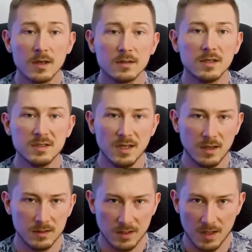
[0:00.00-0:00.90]
The
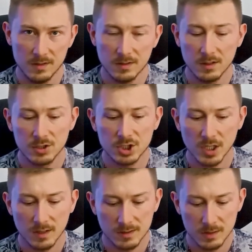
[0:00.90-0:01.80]
second case,
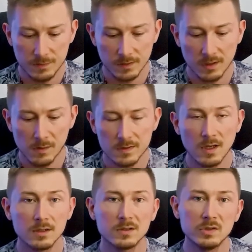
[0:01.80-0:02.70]
genitive, gives
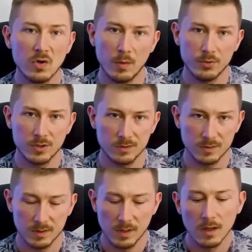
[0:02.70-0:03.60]
us 2
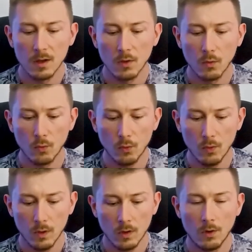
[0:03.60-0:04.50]
options,
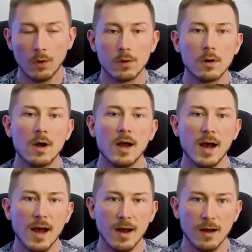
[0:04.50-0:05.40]
U or
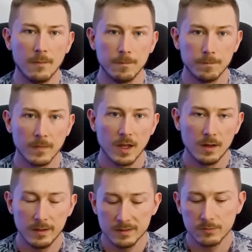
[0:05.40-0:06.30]
A.
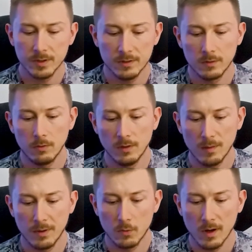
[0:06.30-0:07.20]
Let's read the rule
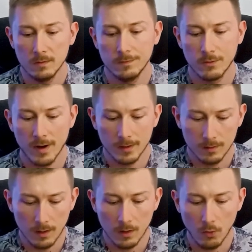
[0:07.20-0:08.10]
number 1 for
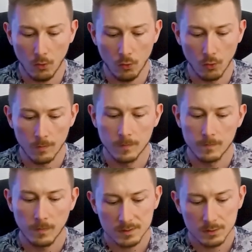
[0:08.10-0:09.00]
ending U.
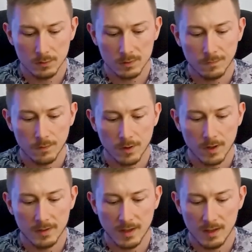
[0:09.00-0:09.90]
Use for
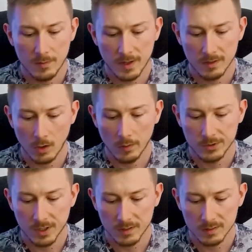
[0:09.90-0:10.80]
inanimate
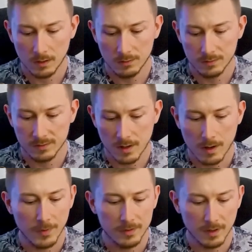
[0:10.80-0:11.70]
objects, although there are
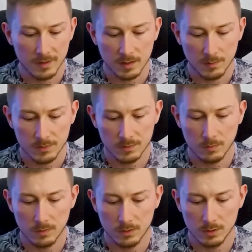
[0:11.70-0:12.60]
many exceptions
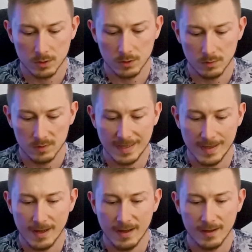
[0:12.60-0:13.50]
which use the
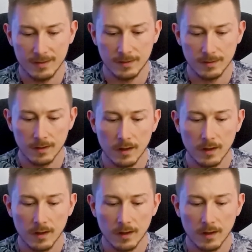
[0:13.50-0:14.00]
A ending.